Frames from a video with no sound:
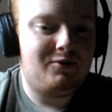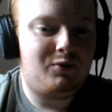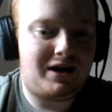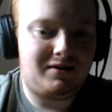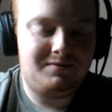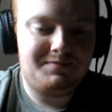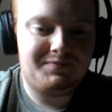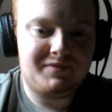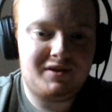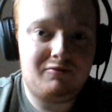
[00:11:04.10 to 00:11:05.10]
Well,
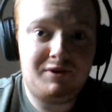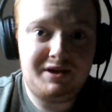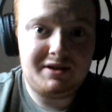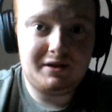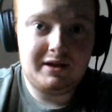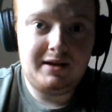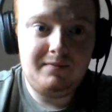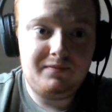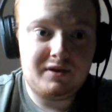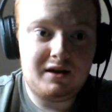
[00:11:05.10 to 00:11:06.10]
recently,
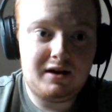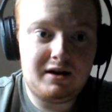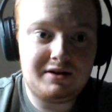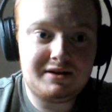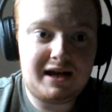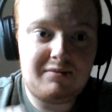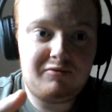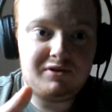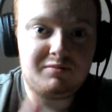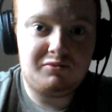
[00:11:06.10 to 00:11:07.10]
Sauber
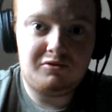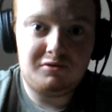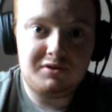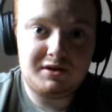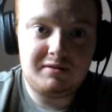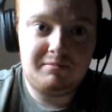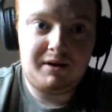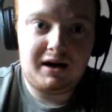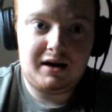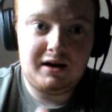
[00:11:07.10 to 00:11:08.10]
was bought
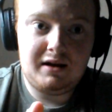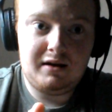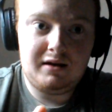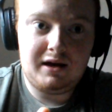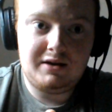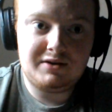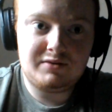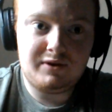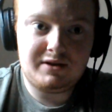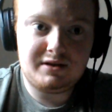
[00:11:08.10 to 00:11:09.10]
by a
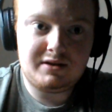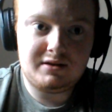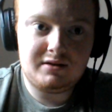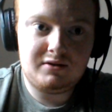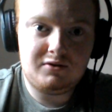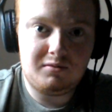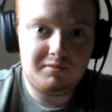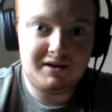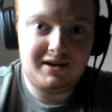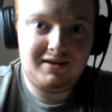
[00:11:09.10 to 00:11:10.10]
Swiss
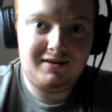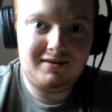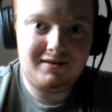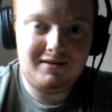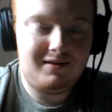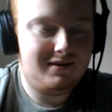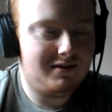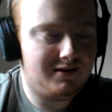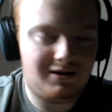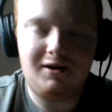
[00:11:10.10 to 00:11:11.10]
company.
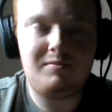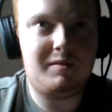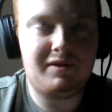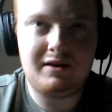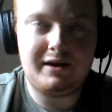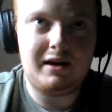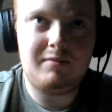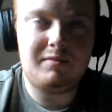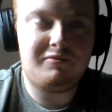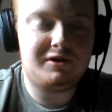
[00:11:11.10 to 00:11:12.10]
Can't remember the
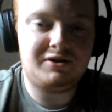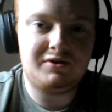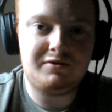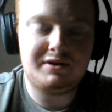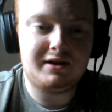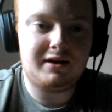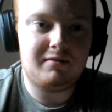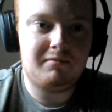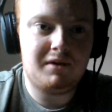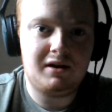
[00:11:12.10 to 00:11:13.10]
name. I'm pretty sure it's like a
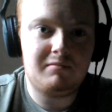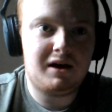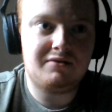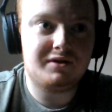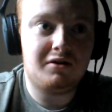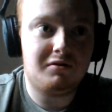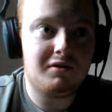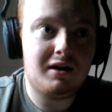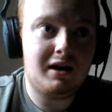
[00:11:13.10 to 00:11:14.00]
million miles long.